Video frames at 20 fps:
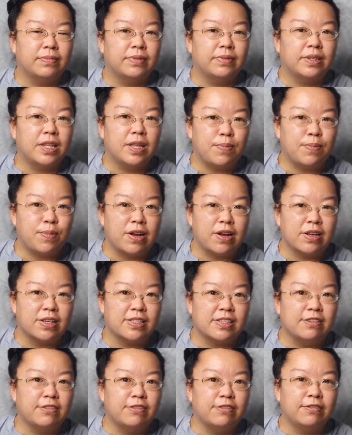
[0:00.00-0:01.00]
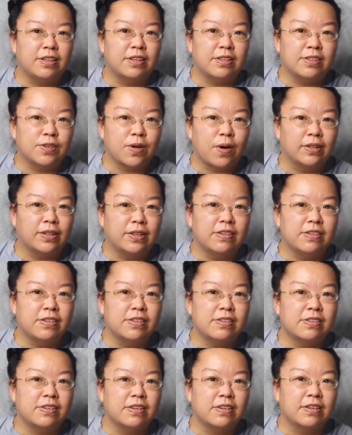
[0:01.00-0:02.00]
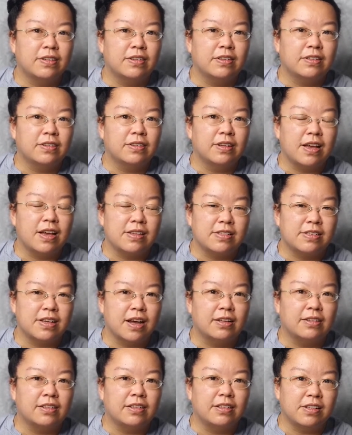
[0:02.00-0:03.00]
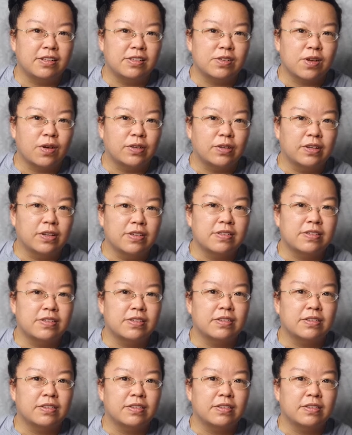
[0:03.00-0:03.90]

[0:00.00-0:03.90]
depressive disorders, anxiety disorders,